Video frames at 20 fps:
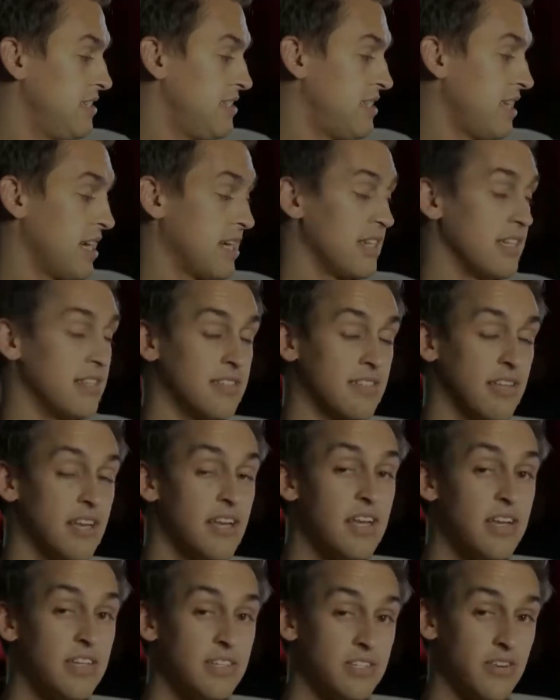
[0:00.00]
seconds.
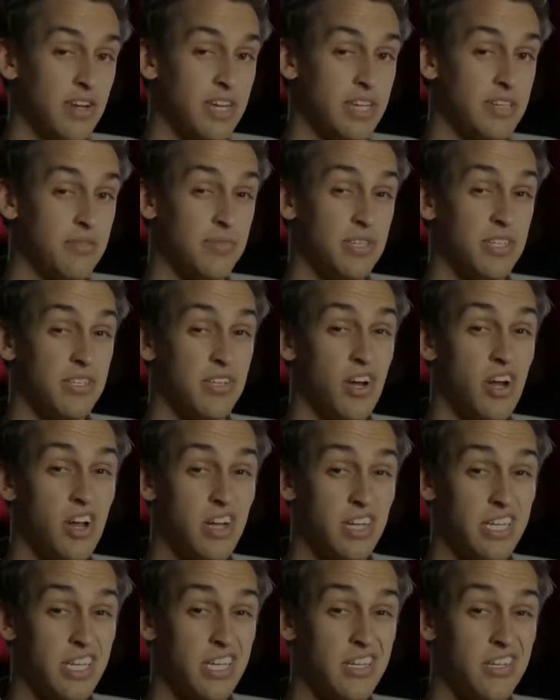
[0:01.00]
So I could be
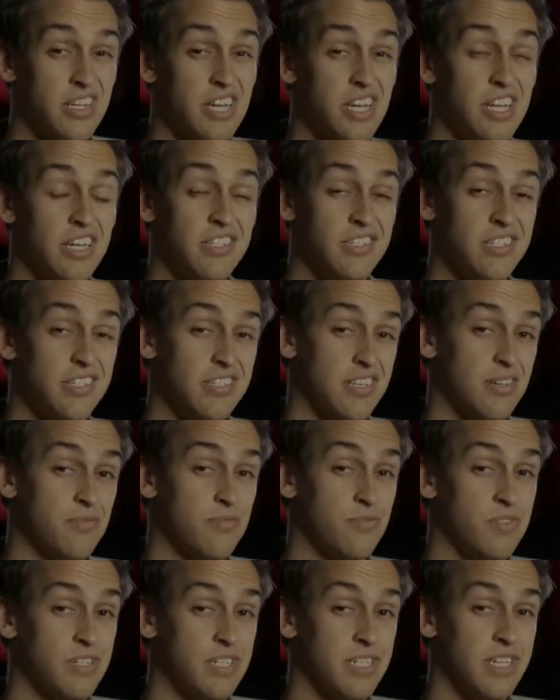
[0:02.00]
talking to
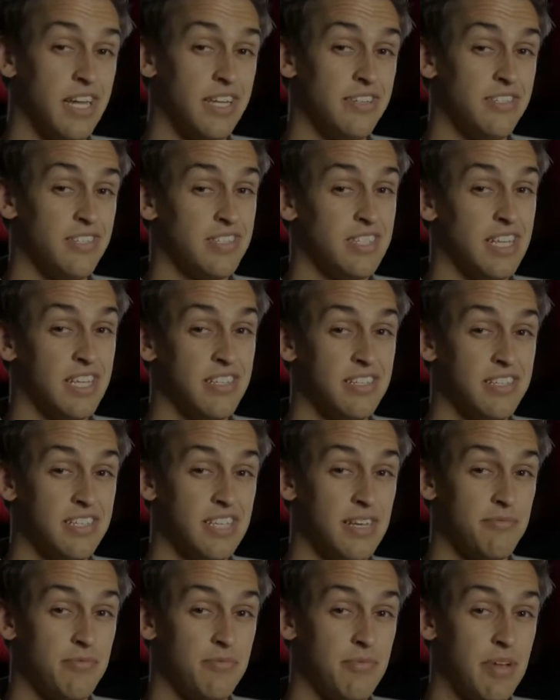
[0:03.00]
someone, I just set
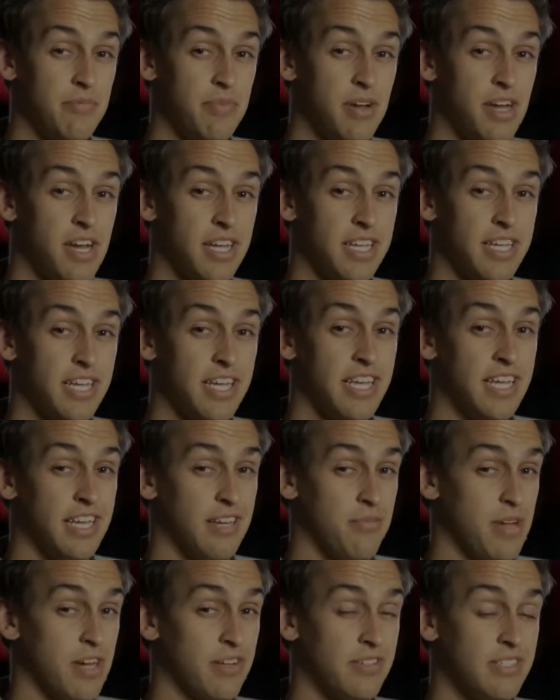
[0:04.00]
this up in my pocket,
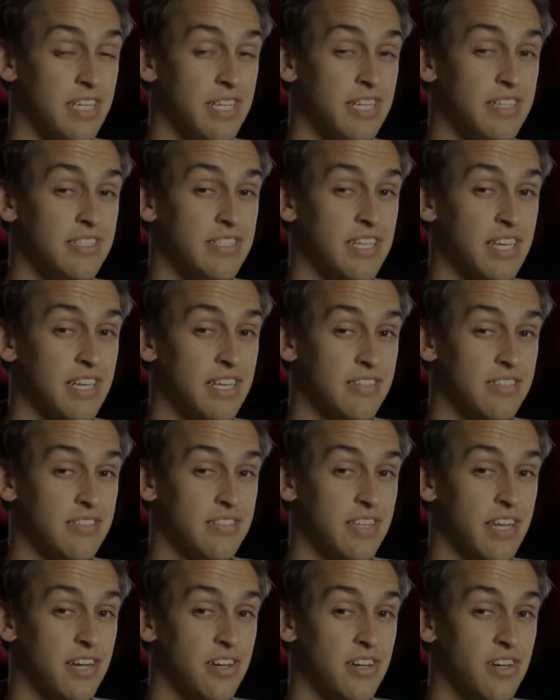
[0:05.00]
and about 10
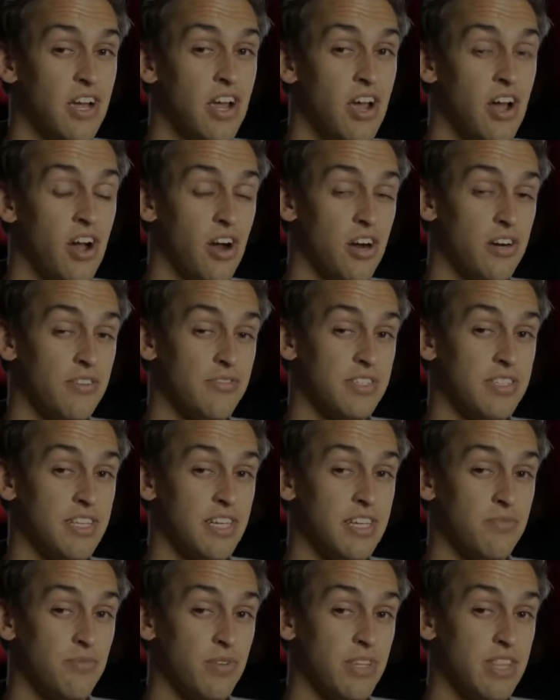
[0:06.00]
seconds later, all of a
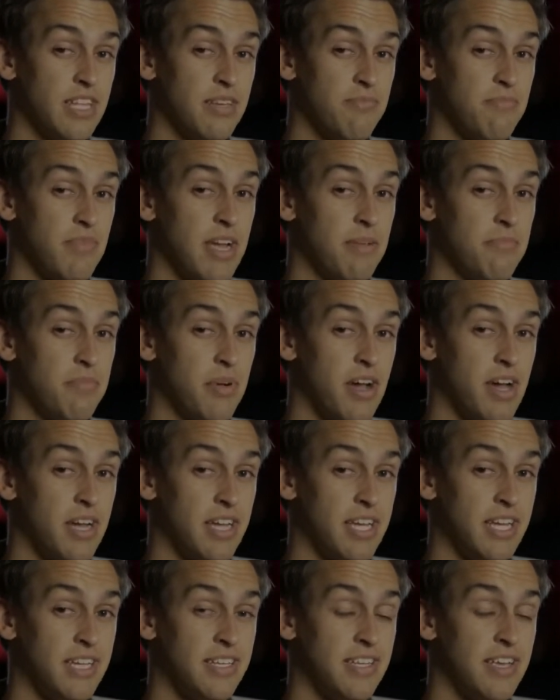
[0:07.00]
sudden within my
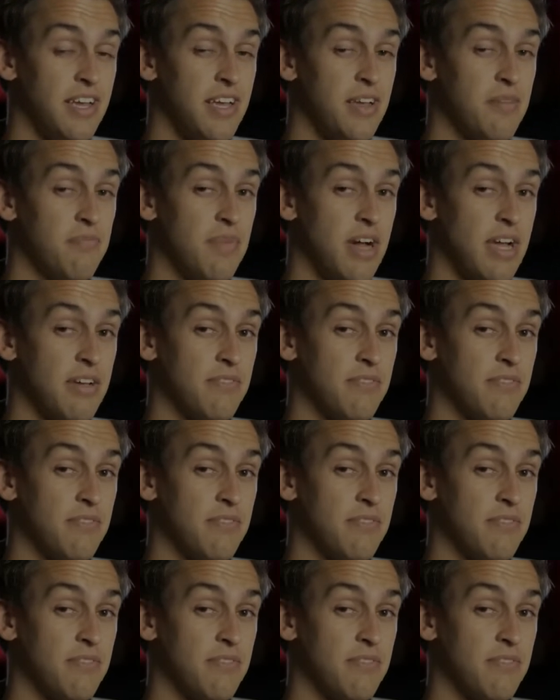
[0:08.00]
pocket, my